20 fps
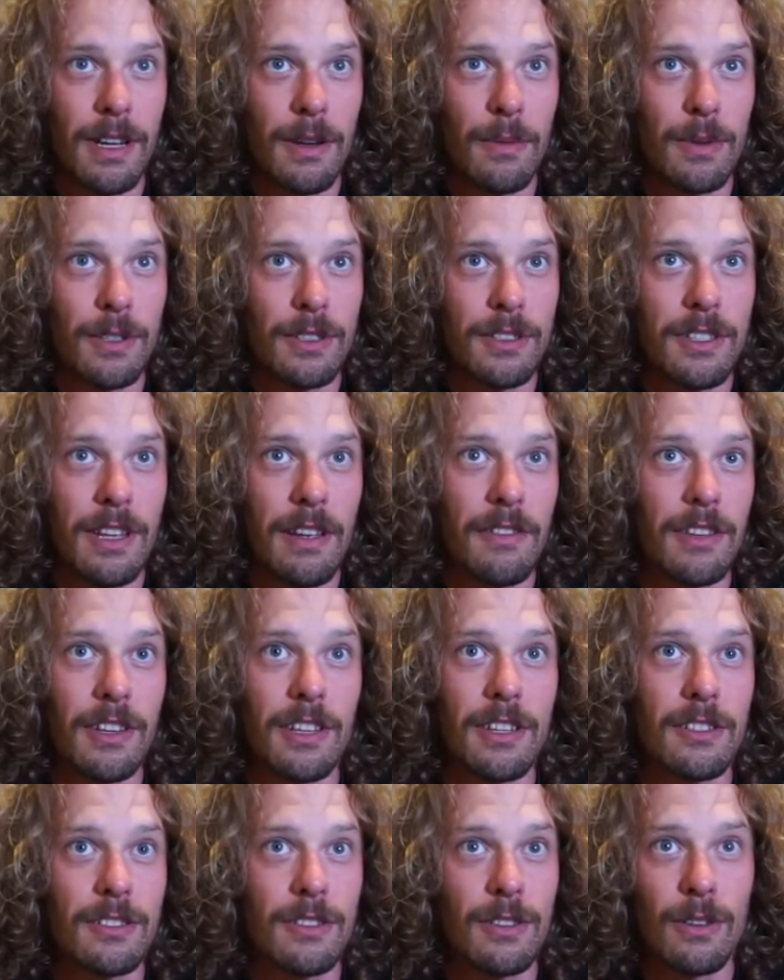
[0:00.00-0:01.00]
I was 7
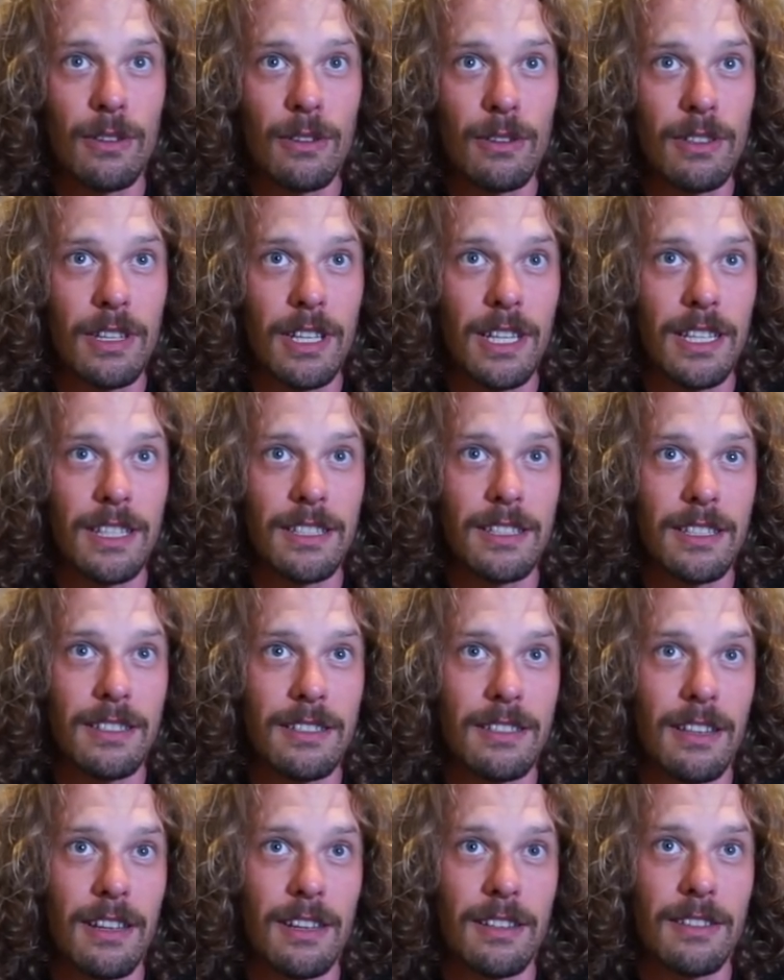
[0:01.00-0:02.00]
years old, and I
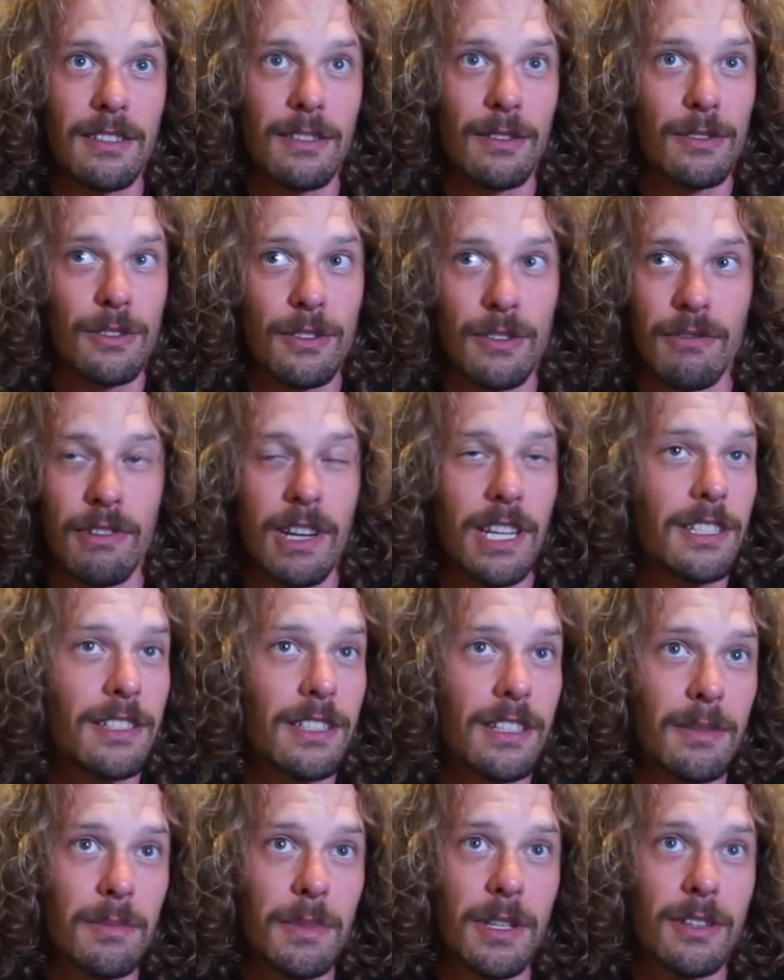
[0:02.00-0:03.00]
just started also
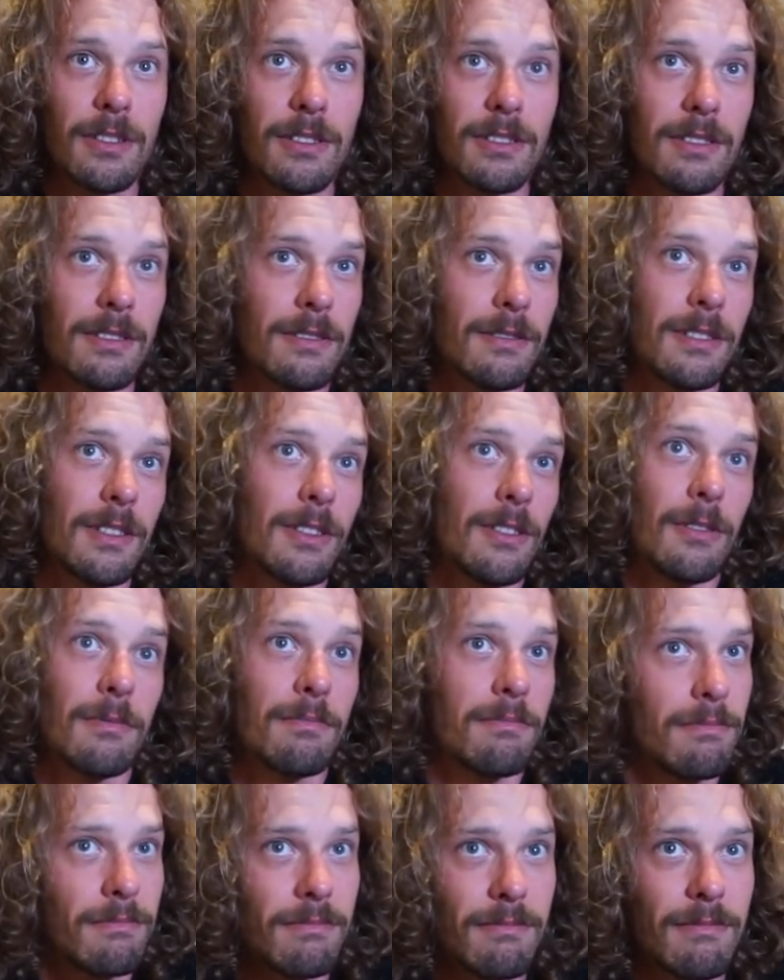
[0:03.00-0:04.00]
racing because, you know,
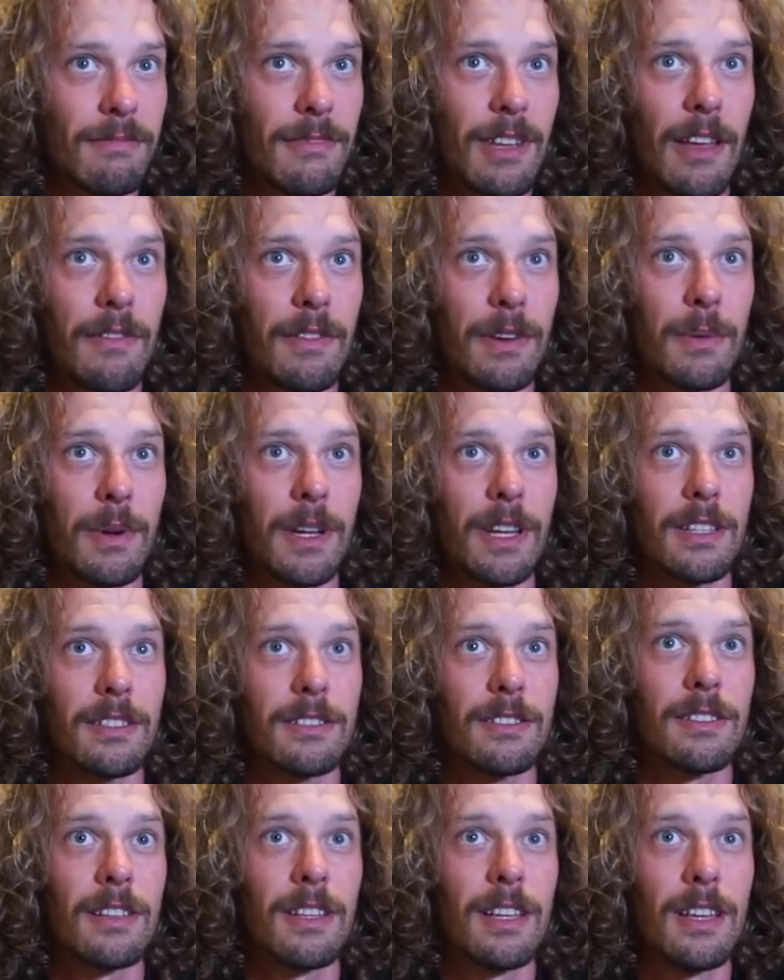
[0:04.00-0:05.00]
everywhere
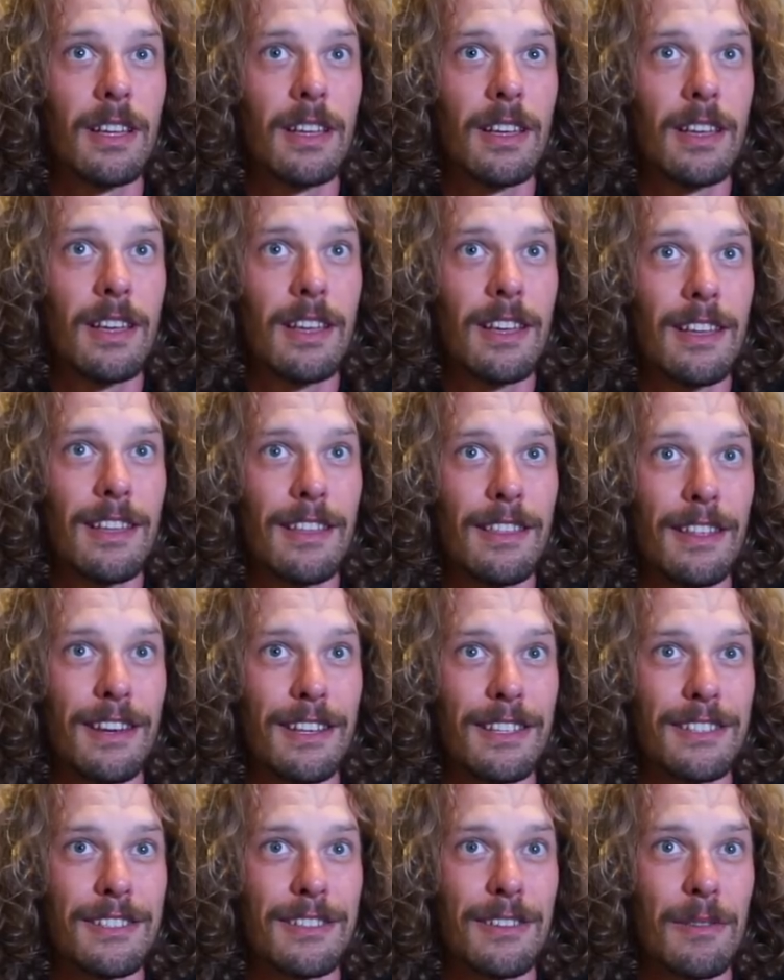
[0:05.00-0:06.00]
there
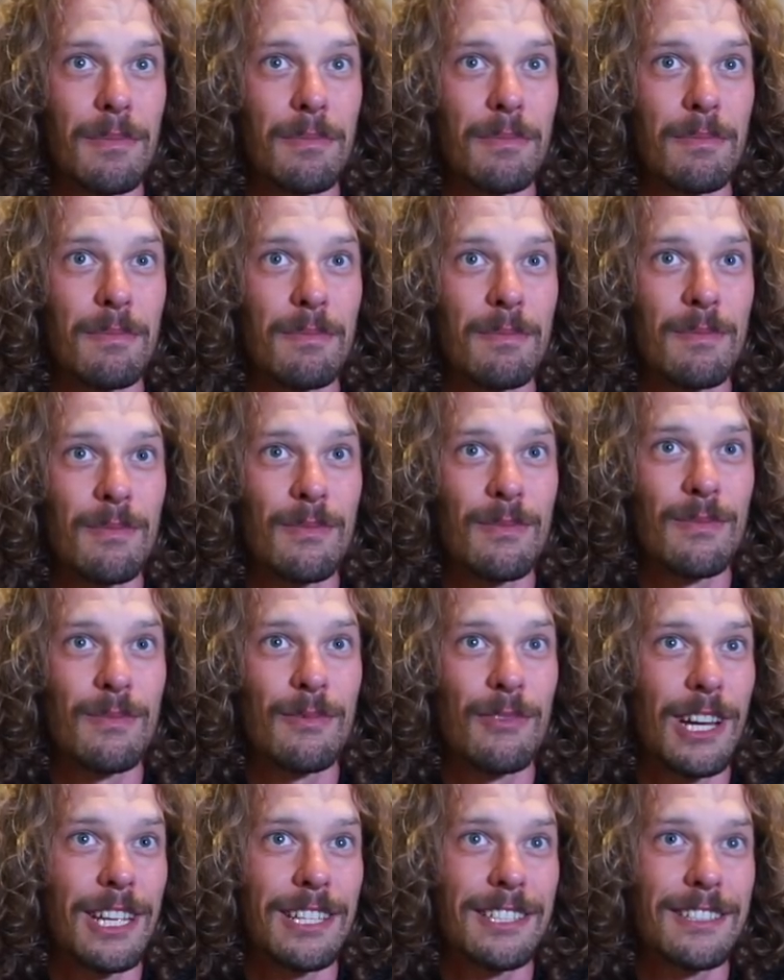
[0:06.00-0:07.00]
is some
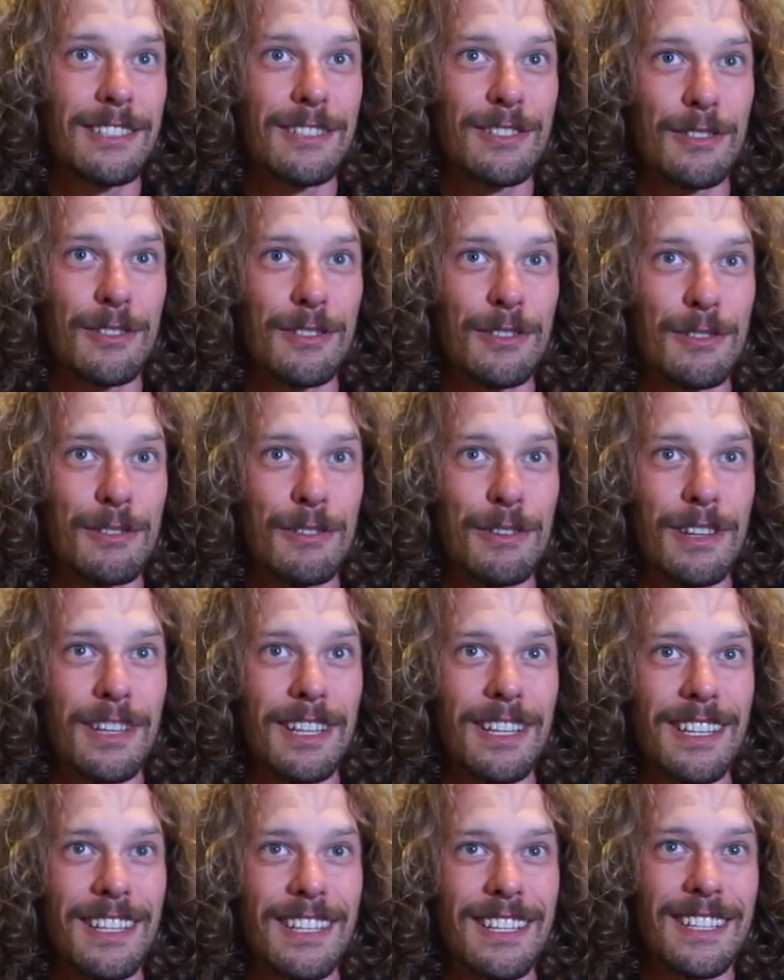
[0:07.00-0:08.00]
race to do
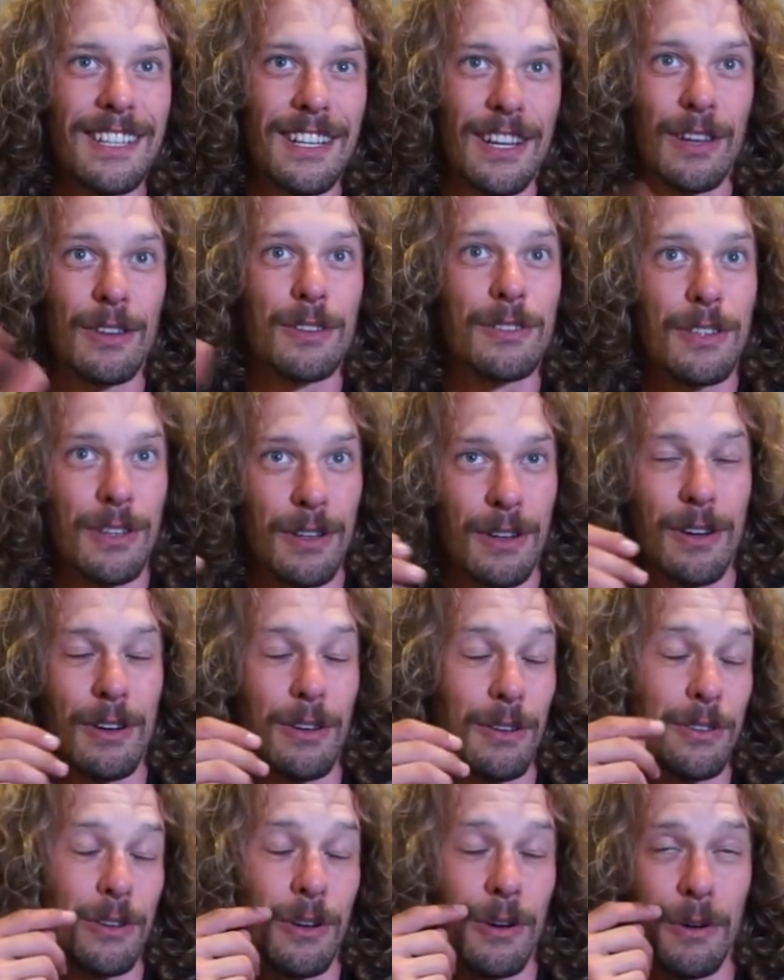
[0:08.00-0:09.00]
close
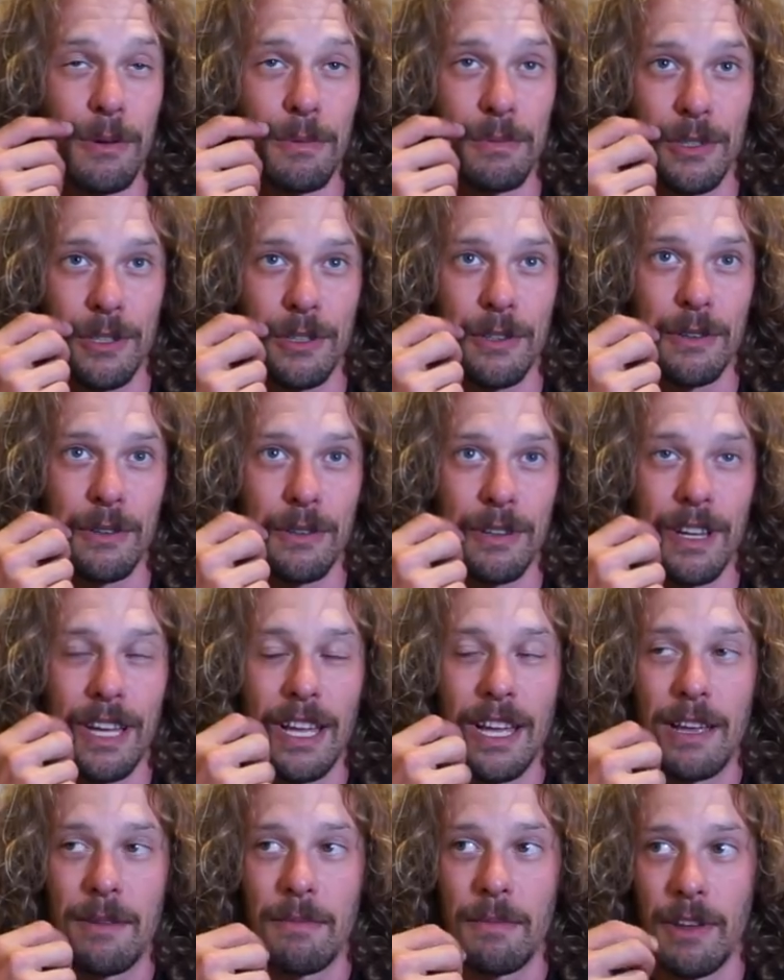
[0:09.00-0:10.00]
home. So yeah.